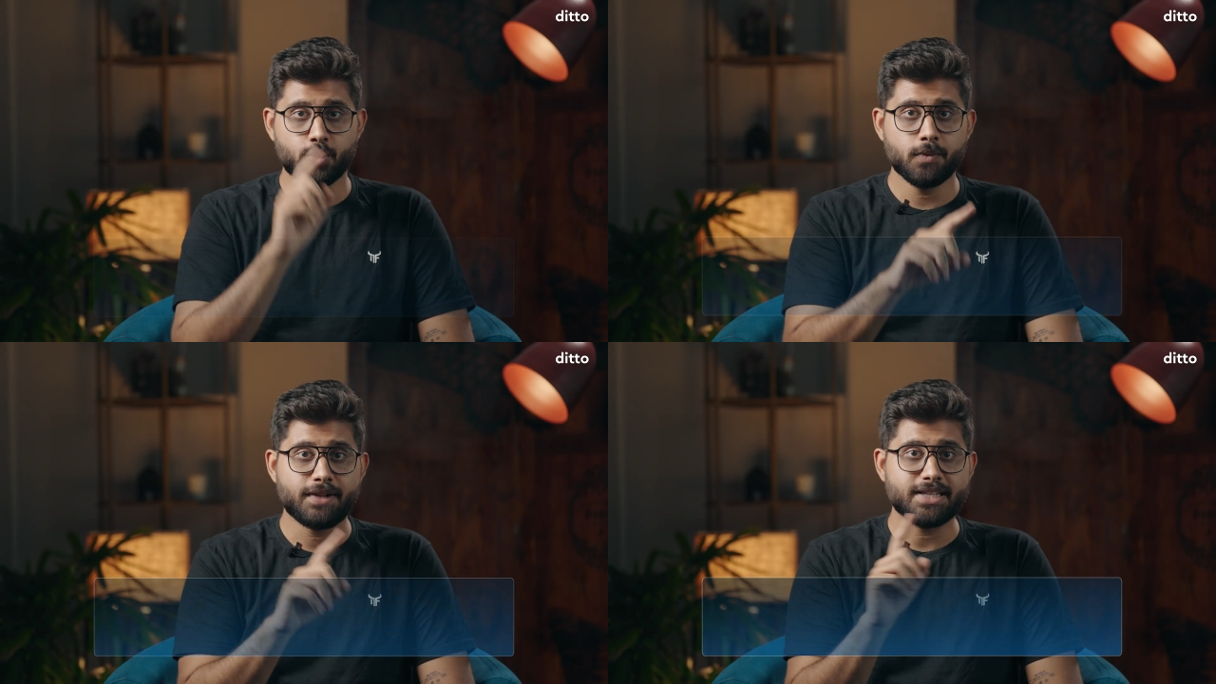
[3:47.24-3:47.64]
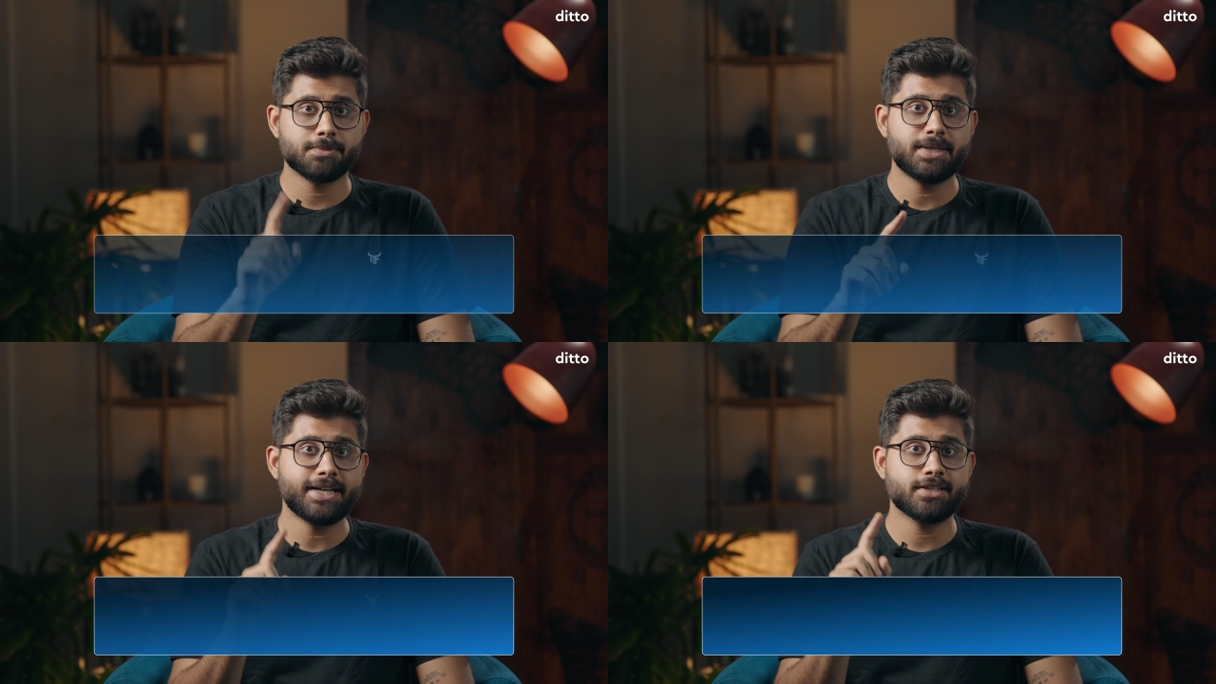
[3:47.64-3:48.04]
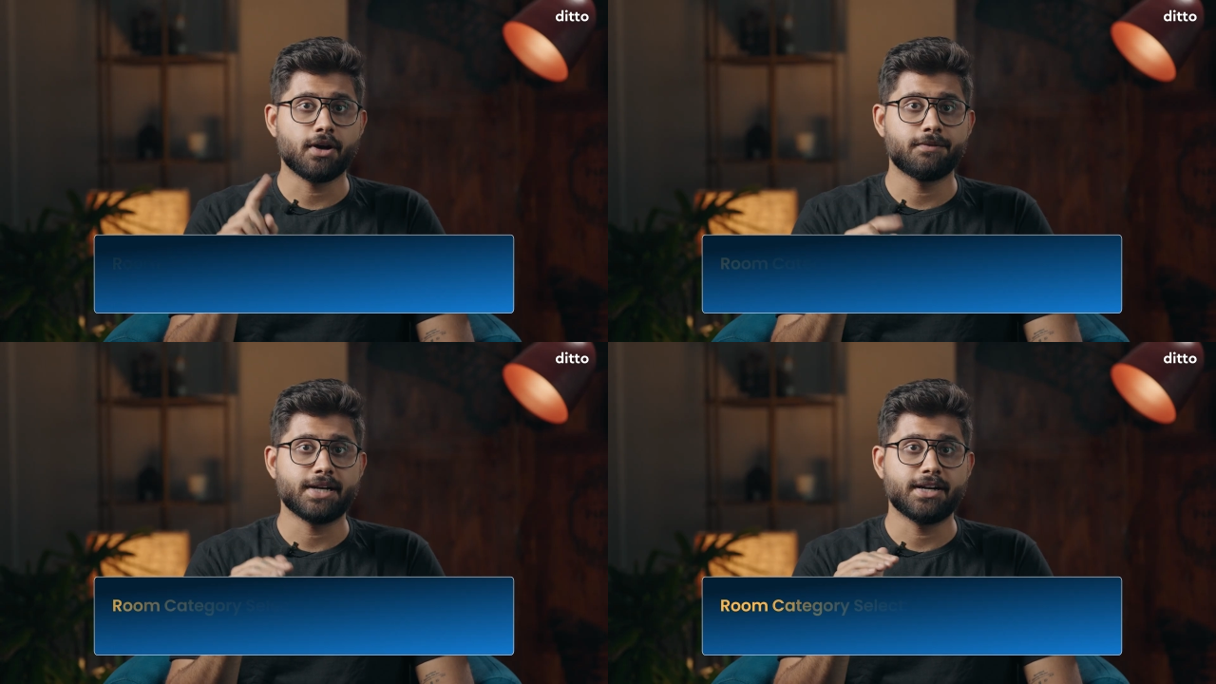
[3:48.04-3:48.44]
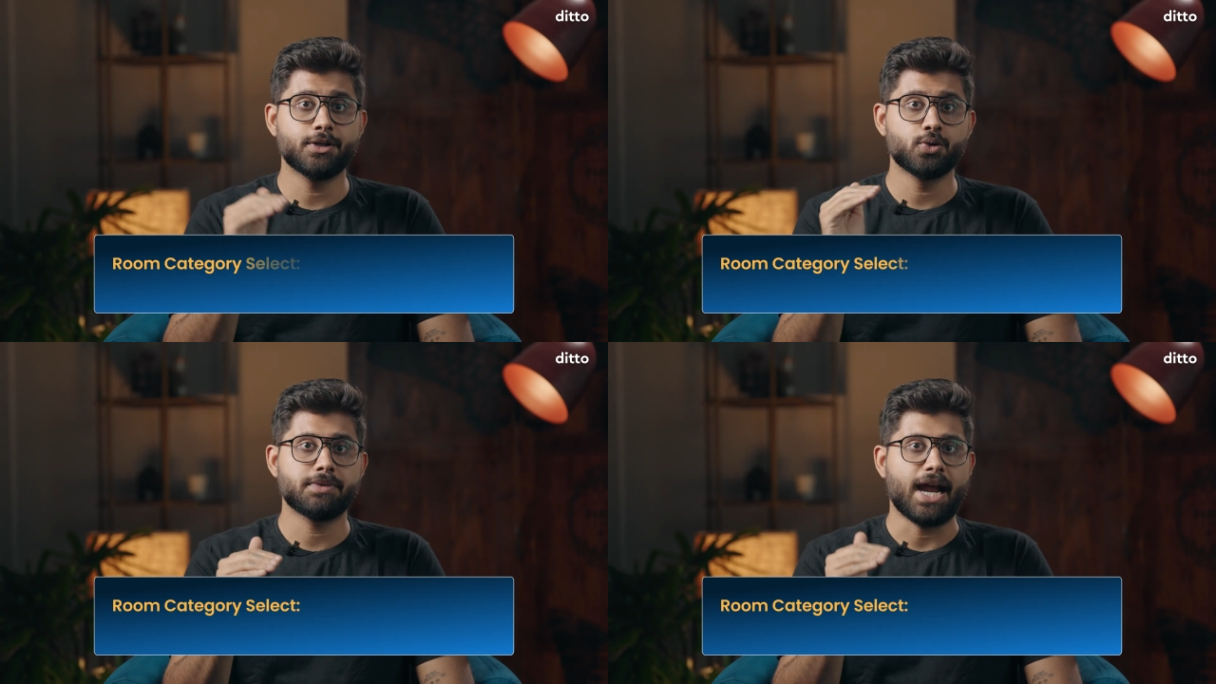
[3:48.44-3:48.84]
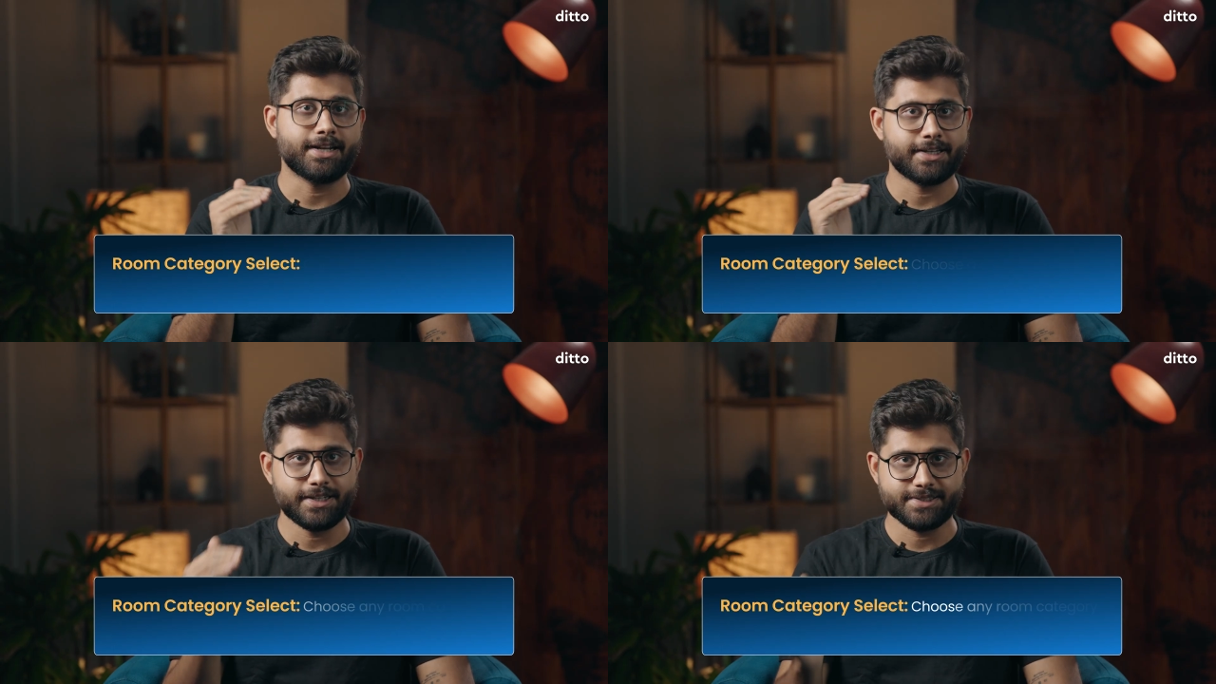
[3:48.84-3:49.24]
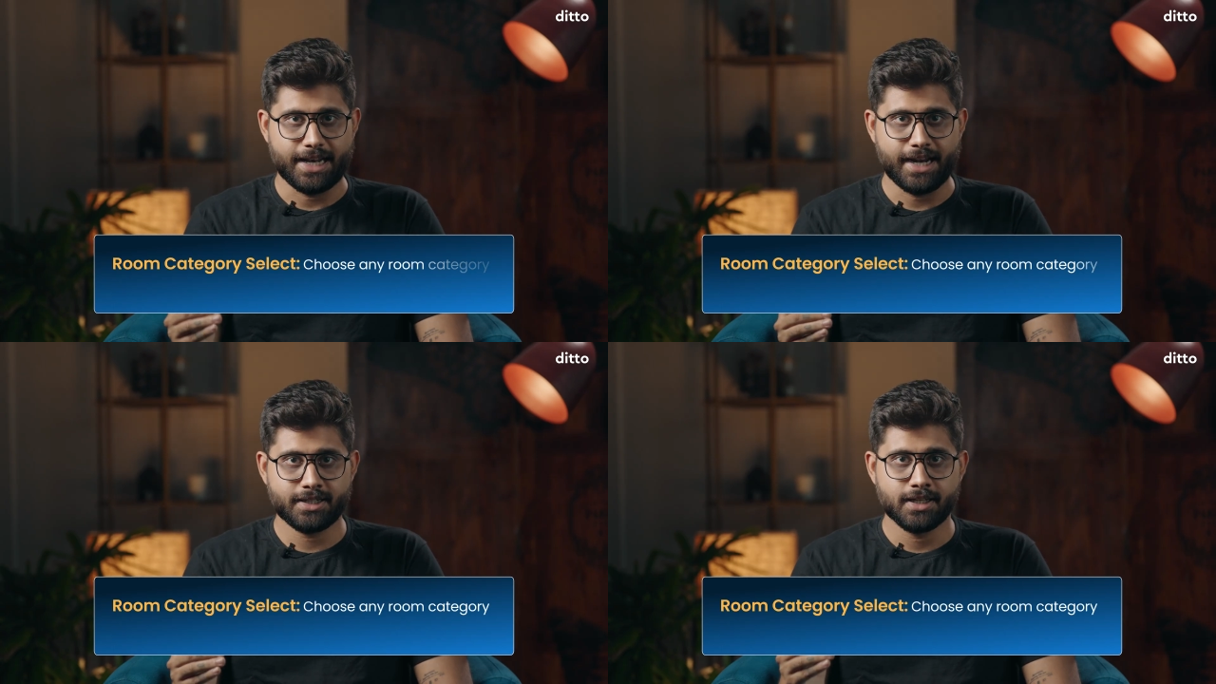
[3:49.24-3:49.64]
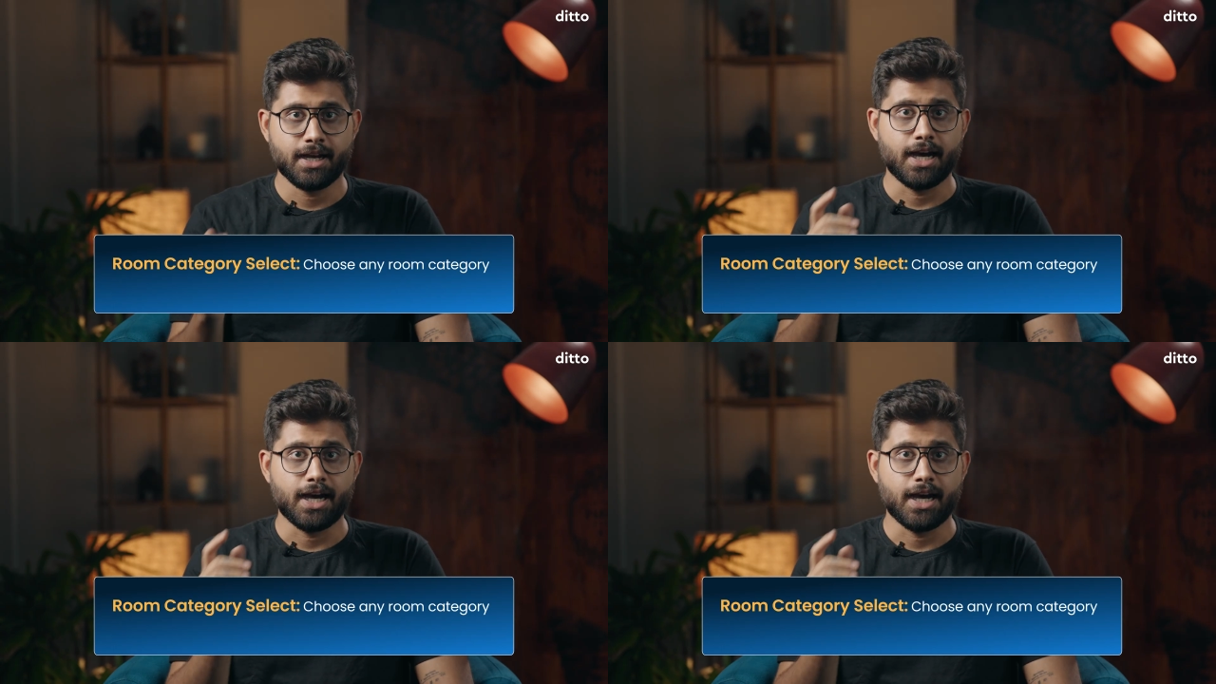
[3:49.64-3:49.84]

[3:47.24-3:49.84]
Room flexibility is offered under Room Category Select,